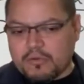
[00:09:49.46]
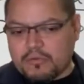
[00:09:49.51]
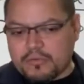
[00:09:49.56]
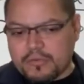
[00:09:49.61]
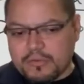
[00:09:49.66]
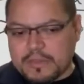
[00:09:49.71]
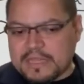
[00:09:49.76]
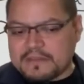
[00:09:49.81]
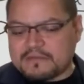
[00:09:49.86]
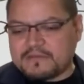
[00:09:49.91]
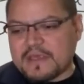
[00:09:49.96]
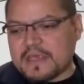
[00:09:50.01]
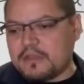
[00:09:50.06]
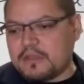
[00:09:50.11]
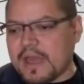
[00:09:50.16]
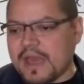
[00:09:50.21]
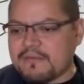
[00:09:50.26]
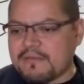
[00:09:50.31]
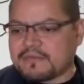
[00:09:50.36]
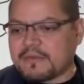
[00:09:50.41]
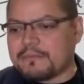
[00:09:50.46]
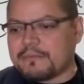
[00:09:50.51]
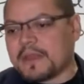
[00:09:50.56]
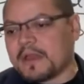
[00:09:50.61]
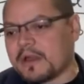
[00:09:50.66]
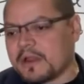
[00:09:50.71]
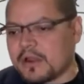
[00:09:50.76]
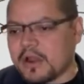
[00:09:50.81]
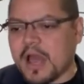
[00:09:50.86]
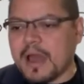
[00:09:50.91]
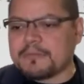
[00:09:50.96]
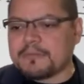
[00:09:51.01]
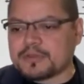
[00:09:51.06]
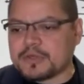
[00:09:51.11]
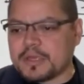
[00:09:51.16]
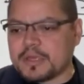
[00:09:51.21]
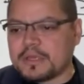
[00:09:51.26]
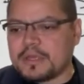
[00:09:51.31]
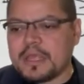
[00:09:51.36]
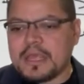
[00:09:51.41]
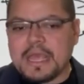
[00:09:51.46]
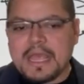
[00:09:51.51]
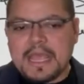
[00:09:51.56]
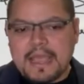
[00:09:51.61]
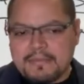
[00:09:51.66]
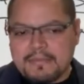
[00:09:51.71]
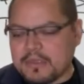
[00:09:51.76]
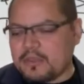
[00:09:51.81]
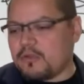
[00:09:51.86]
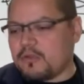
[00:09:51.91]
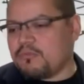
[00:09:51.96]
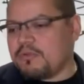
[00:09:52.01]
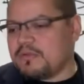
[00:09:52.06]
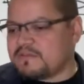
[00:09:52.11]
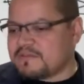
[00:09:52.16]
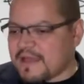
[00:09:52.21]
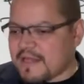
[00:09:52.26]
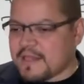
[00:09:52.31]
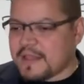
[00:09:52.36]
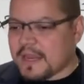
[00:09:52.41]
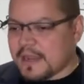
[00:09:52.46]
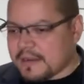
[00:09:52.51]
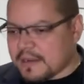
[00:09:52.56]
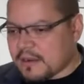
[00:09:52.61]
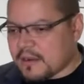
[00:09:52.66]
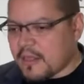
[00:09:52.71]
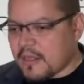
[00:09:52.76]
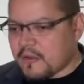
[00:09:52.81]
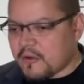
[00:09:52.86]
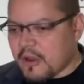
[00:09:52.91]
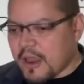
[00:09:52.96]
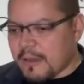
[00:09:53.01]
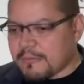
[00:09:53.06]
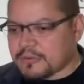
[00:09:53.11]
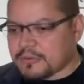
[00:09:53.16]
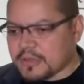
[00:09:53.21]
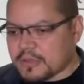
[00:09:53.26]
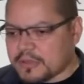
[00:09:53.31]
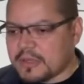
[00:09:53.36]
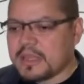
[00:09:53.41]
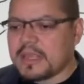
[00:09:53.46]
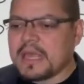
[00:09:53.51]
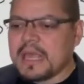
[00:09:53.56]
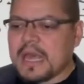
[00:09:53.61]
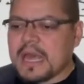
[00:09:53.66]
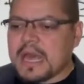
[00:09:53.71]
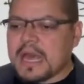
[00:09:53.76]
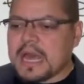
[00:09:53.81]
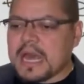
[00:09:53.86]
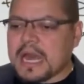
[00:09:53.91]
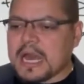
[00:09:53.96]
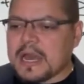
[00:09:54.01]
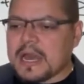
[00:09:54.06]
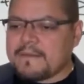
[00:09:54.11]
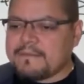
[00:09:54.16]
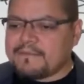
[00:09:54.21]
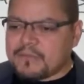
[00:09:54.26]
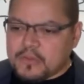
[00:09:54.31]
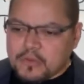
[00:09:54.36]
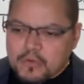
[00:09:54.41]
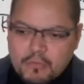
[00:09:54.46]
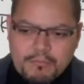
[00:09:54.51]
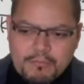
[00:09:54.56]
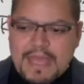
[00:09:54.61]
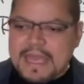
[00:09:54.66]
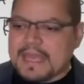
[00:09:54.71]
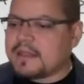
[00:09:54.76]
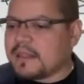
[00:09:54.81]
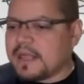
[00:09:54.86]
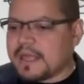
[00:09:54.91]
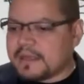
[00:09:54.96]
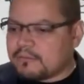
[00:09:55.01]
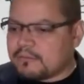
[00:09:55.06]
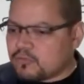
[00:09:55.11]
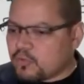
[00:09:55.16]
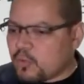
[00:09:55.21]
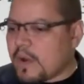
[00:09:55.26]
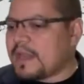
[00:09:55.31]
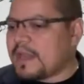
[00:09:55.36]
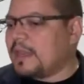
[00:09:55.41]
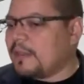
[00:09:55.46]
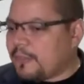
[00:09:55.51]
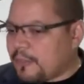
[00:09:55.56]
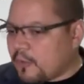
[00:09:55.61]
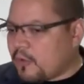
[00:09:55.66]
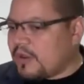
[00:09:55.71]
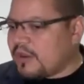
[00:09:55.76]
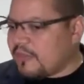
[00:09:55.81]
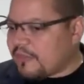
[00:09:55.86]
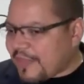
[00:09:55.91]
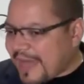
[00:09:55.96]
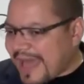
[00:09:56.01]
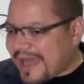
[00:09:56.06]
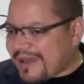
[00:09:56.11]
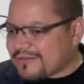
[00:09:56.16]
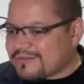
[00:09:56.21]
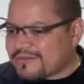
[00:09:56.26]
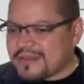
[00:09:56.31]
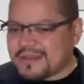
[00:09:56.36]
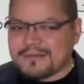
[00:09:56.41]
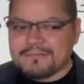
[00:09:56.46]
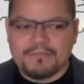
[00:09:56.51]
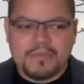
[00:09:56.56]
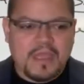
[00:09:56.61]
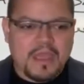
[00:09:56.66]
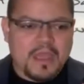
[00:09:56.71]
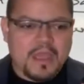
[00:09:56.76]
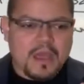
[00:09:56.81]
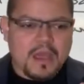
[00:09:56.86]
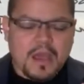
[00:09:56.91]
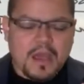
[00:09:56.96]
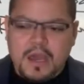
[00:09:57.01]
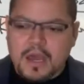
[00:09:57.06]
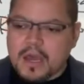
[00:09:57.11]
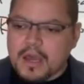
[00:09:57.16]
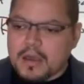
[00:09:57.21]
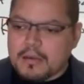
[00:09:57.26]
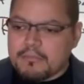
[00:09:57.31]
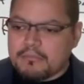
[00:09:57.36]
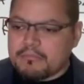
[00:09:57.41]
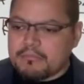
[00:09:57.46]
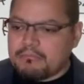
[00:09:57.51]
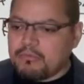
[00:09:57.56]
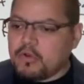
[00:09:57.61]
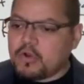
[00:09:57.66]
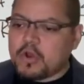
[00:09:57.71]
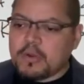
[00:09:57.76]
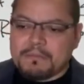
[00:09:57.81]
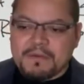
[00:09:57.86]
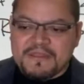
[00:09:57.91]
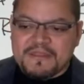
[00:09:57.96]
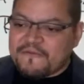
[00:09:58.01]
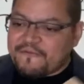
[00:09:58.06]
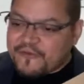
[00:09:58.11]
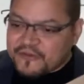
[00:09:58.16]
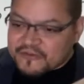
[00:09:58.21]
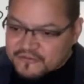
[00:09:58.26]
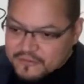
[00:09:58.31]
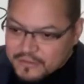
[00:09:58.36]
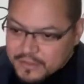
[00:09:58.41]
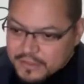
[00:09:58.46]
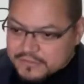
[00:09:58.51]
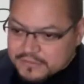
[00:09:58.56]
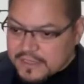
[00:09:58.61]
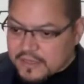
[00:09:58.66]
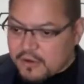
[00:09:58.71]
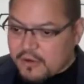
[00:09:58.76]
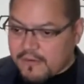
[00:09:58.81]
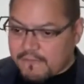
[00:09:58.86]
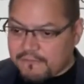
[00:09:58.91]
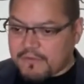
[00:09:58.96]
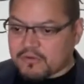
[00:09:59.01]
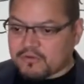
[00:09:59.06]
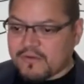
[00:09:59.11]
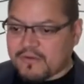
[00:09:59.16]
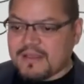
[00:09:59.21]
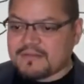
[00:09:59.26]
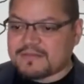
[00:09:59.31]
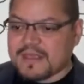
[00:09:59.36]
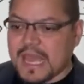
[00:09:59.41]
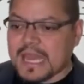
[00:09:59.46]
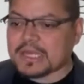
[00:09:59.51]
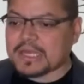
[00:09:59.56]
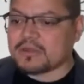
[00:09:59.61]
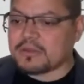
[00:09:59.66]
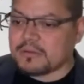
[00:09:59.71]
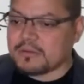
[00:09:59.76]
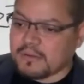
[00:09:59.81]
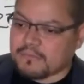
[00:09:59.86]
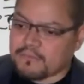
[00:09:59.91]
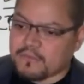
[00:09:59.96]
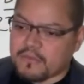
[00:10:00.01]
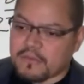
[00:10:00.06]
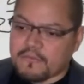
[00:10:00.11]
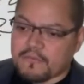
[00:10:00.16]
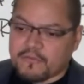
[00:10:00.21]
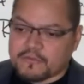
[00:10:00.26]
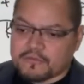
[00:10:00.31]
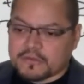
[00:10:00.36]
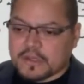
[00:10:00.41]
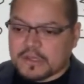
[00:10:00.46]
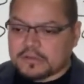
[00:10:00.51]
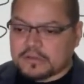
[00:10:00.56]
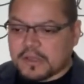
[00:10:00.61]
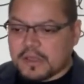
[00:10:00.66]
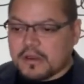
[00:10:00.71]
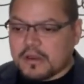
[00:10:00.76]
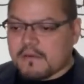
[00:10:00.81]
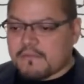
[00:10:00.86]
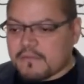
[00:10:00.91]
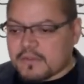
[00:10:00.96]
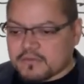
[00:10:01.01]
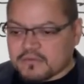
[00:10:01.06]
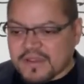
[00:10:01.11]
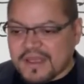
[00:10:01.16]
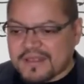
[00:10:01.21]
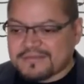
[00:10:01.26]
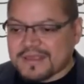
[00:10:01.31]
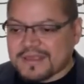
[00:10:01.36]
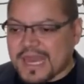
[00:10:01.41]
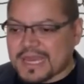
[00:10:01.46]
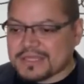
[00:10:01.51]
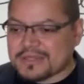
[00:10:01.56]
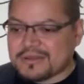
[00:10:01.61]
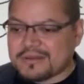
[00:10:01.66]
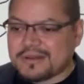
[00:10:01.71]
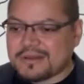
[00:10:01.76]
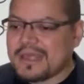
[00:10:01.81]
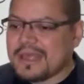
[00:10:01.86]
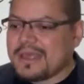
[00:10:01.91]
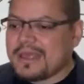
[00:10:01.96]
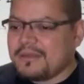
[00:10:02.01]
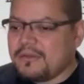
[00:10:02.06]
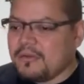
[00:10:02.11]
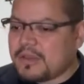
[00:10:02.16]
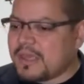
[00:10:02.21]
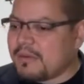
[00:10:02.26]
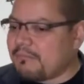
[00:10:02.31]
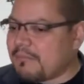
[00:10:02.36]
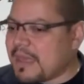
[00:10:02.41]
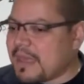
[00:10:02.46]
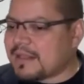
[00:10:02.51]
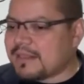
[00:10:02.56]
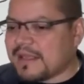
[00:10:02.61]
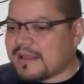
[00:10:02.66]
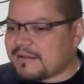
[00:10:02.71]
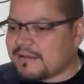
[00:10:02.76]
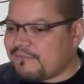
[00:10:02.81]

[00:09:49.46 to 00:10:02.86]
Let's say you have something on an option, and then you resell it on another option. you'll make like 20, 30,000. You could be the facilitator of the transaction. If you're the facilitator of the transaction, you can make like